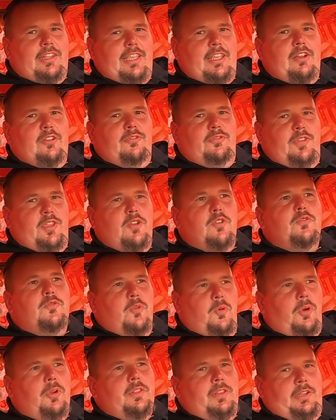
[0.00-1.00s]
and get a feel
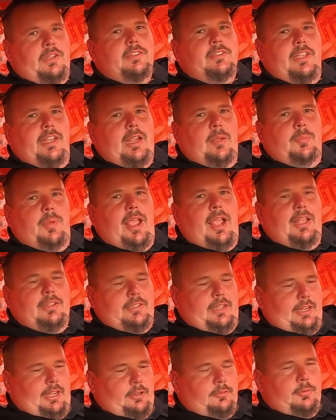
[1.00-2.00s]
for it, and then the second
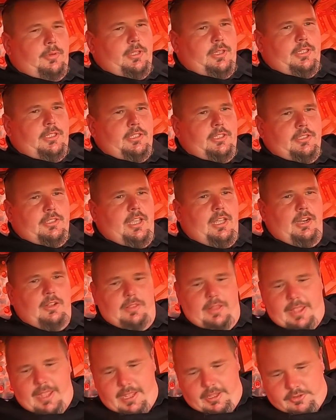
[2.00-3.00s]
pass I could really just kind of
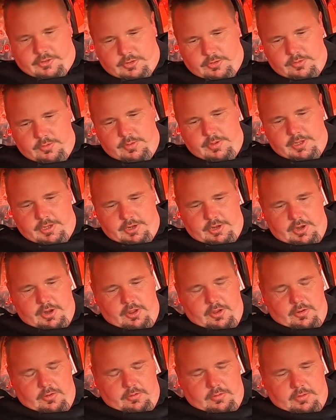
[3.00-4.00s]
lay it to it, you
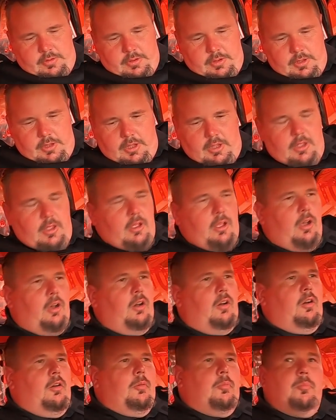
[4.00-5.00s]
know.
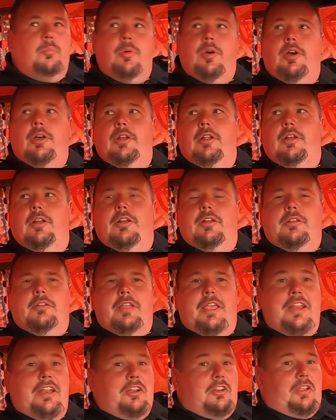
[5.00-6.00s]
But
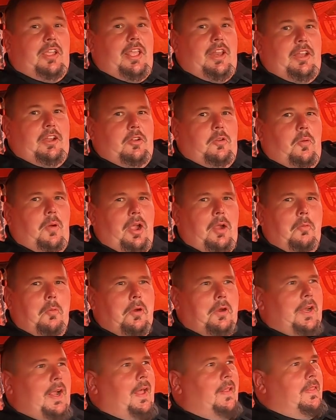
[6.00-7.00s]
it didn't quite
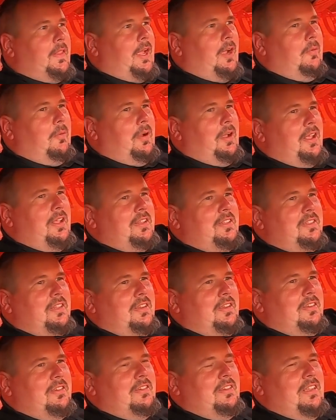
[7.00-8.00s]
work out that way.
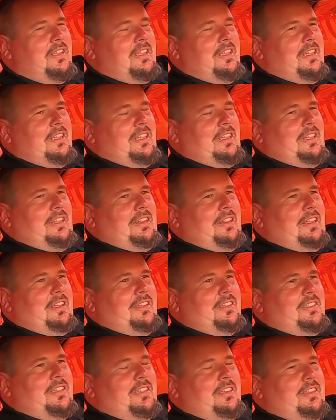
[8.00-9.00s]
So like
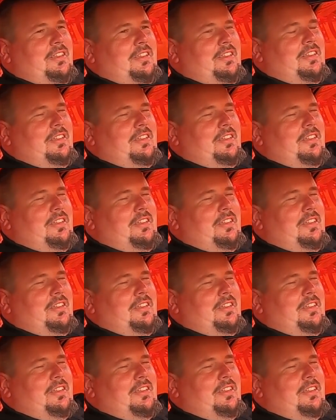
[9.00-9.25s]
I said,